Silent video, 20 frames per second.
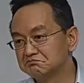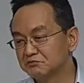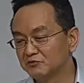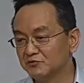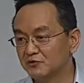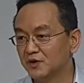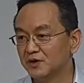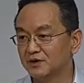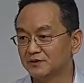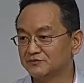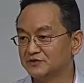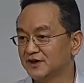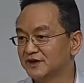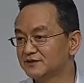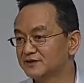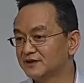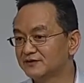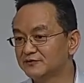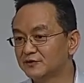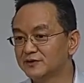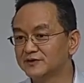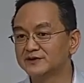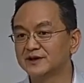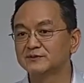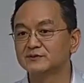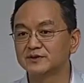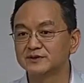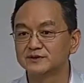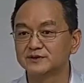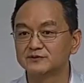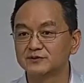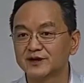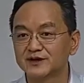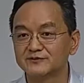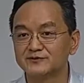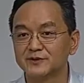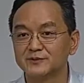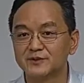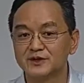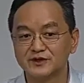for, say, say, for example, the
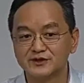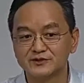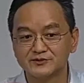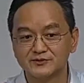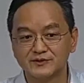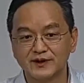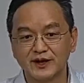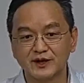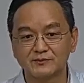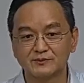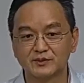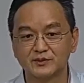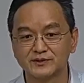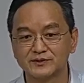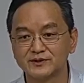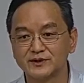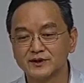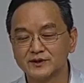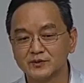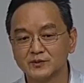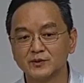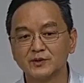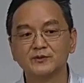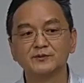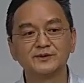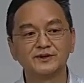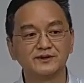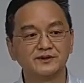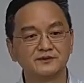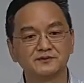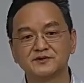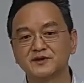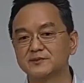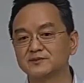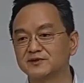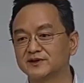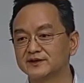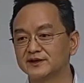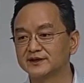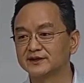ride from here to airport will be
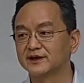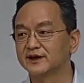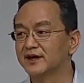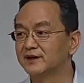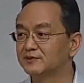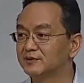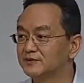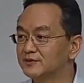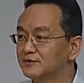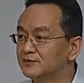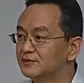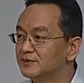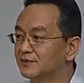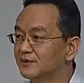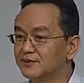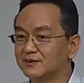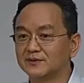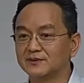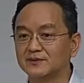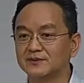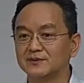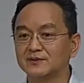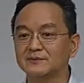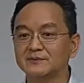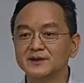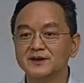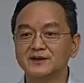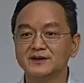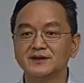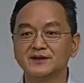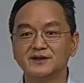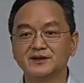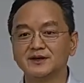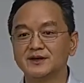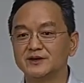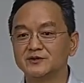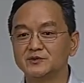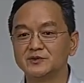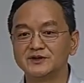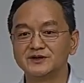something like a Hyperloop, or, or uh,
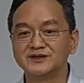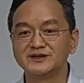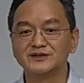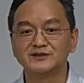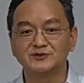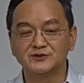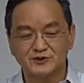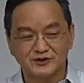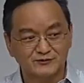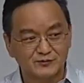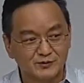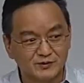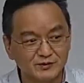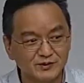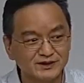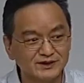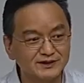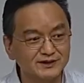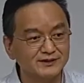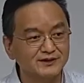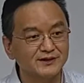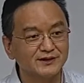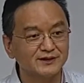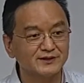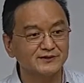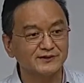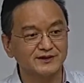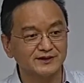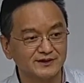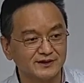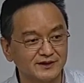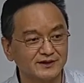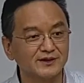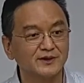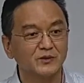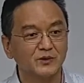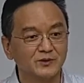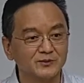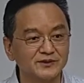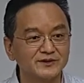a really, if you're really in a hurry, it,
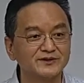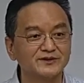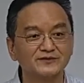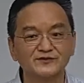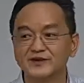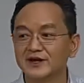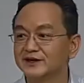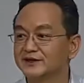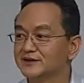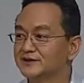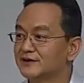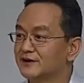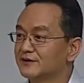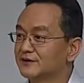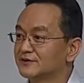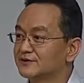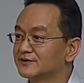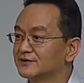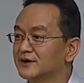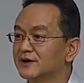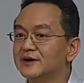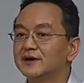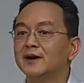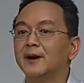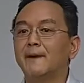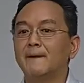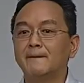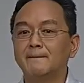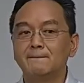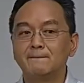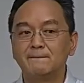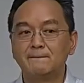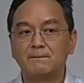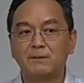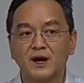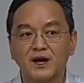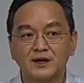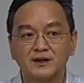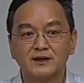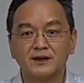it will be the flying cars.
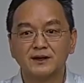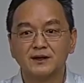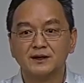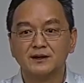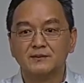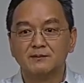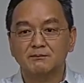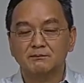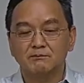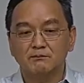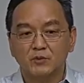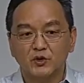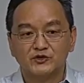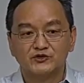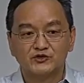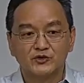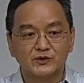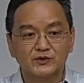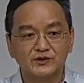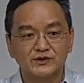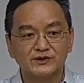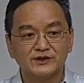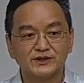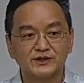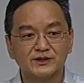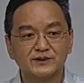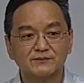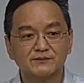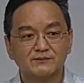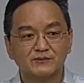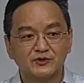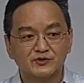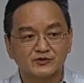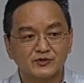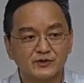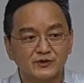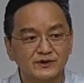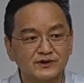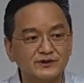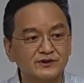But majority,
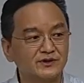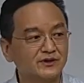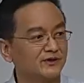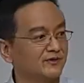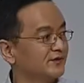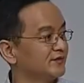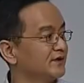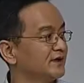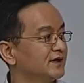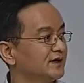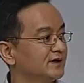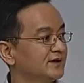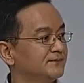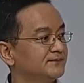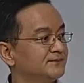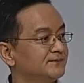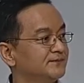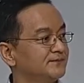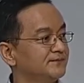majority of the